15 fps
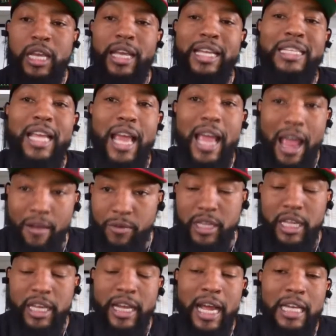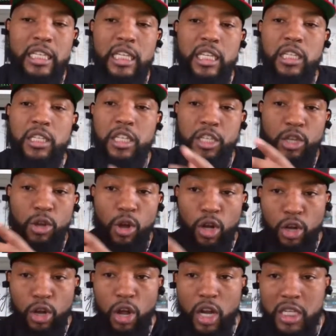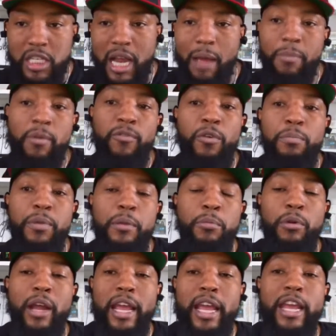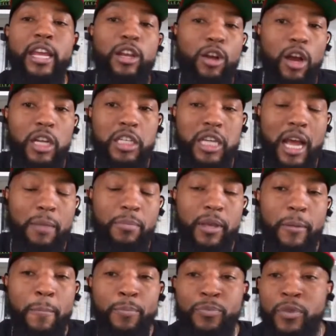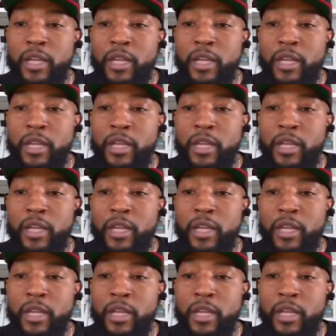It's everything I teach. It's called Car Shopping for People That Hate Car Shopping.